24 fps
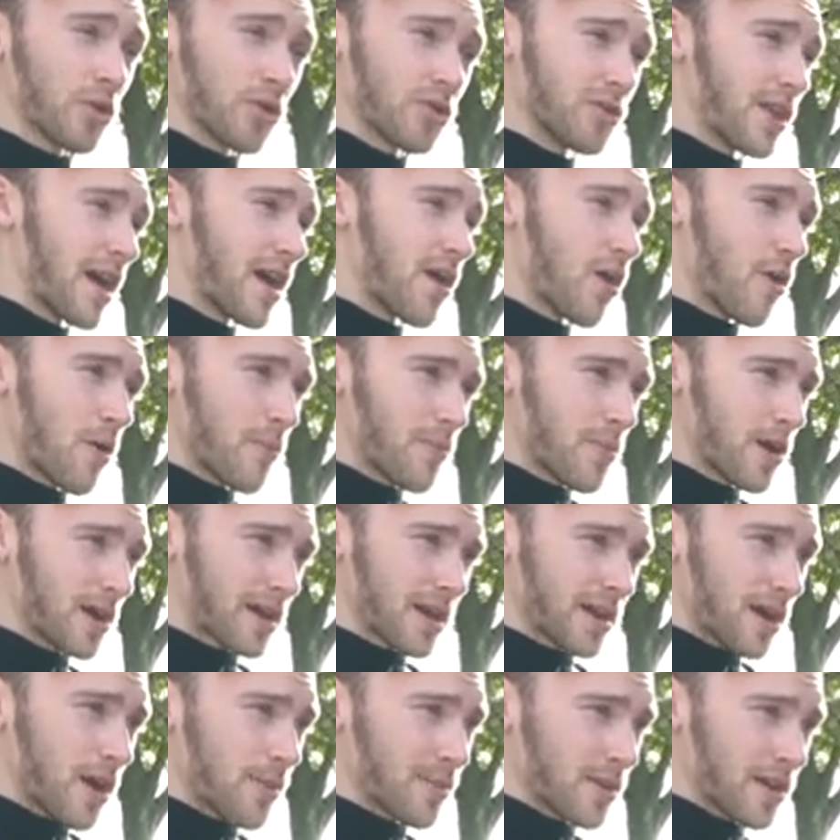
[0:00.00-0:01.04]
good they are at
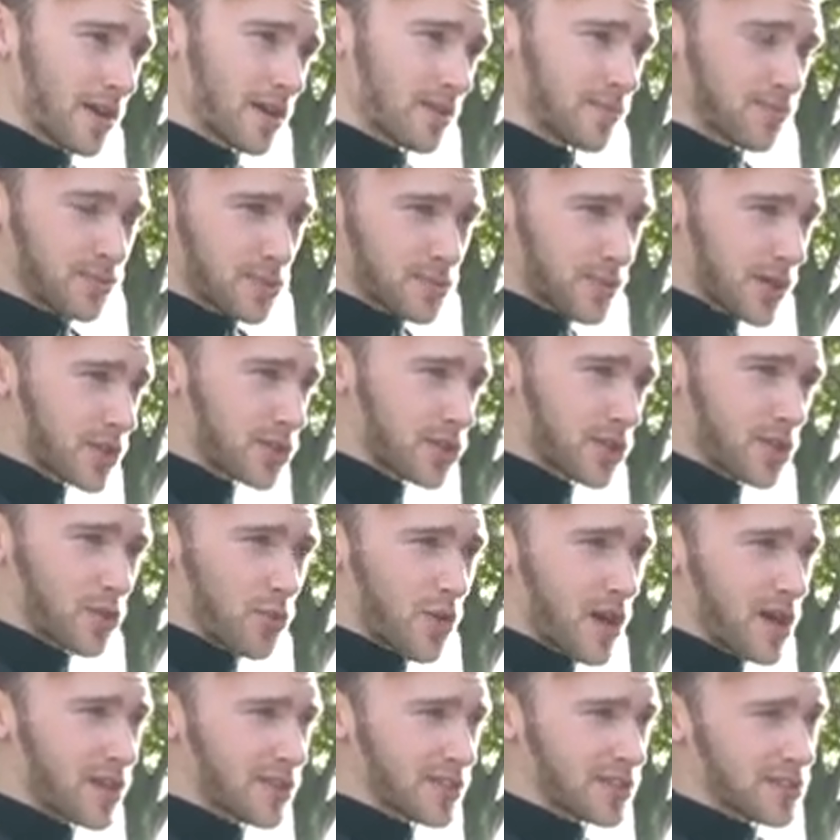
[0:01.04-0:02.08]
picking up a kind of spatial
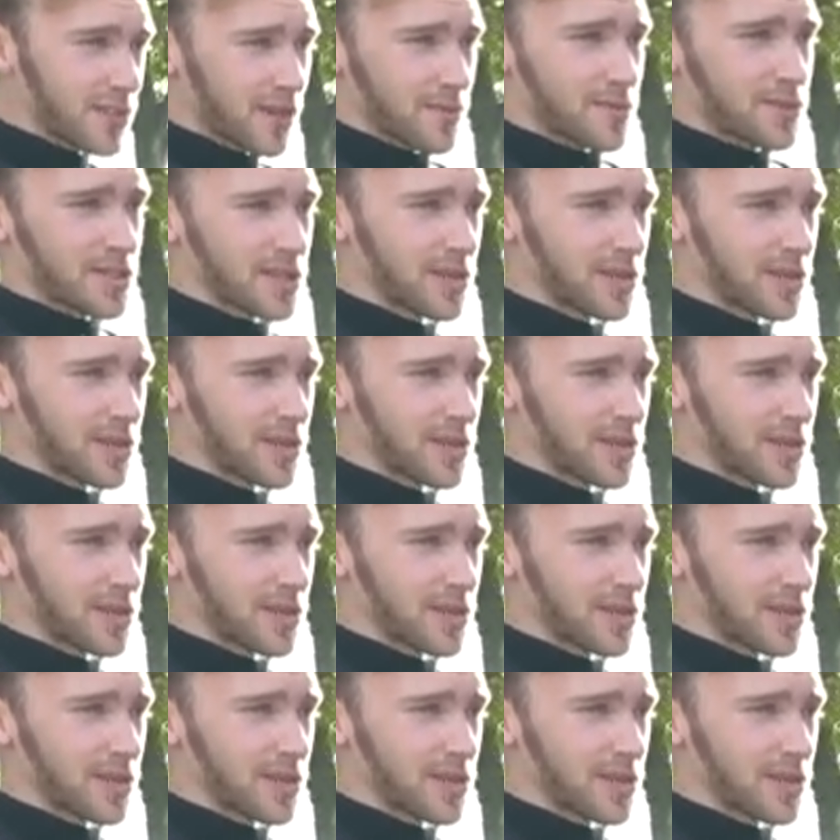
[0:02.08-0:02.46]
awareness type